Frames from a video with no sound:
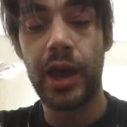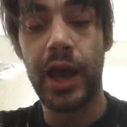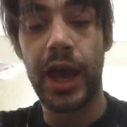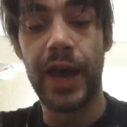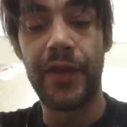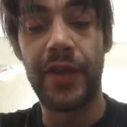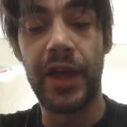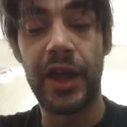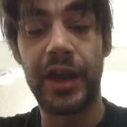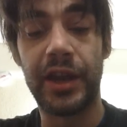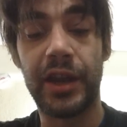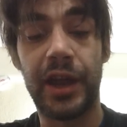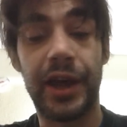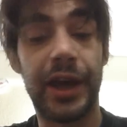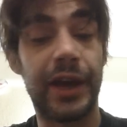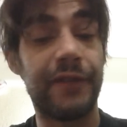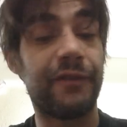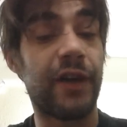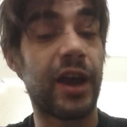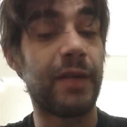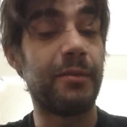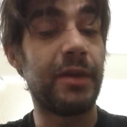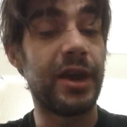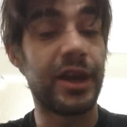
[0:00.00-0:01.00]
And then
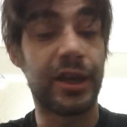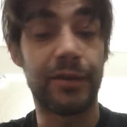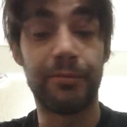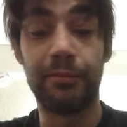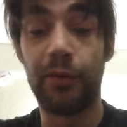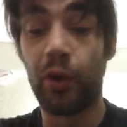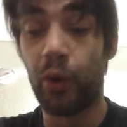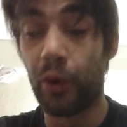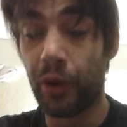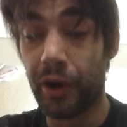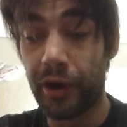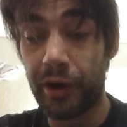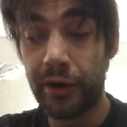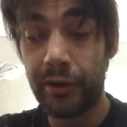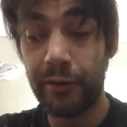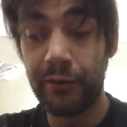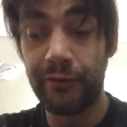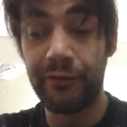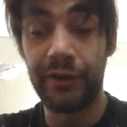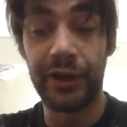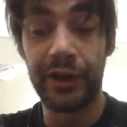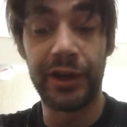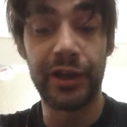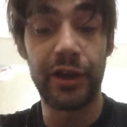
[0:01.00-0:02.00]
if I make more
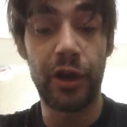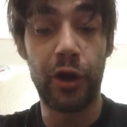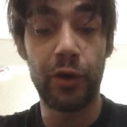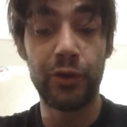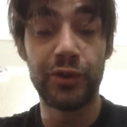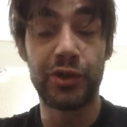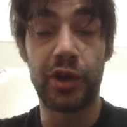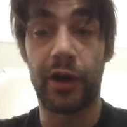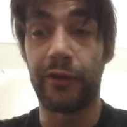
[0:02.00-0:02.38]
videos